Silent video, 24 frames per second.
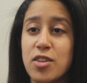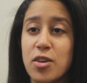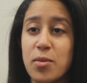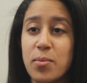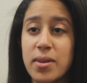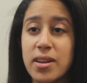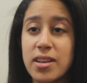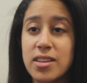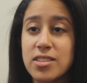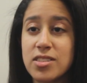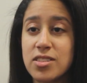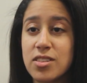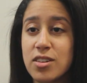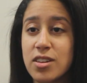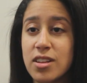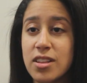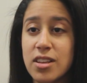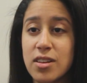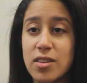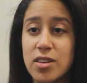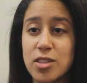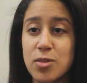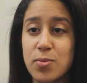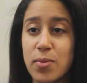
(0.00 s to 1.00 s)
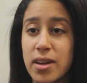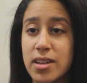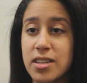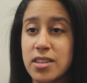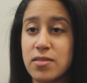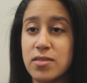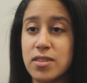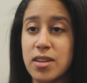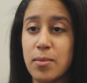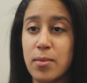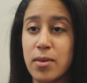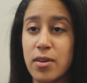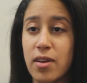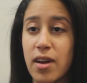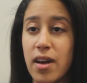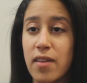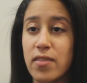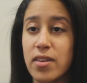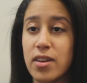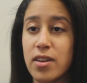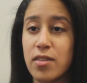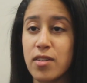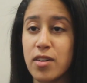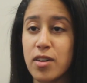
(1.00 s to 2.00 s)
Nobody stood in their respective
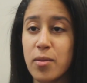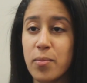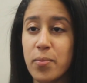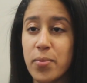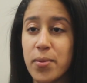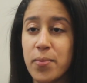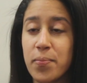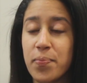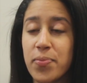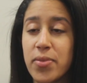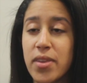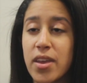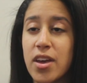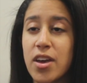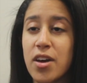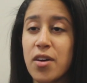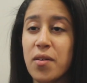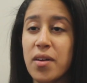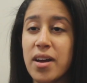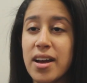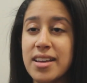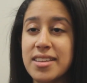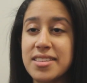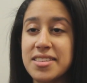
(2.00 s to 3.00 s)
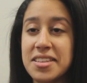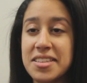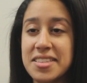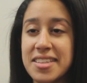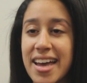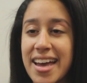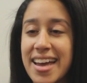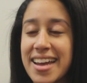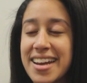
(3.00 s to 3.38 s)
demographic group. Whereas the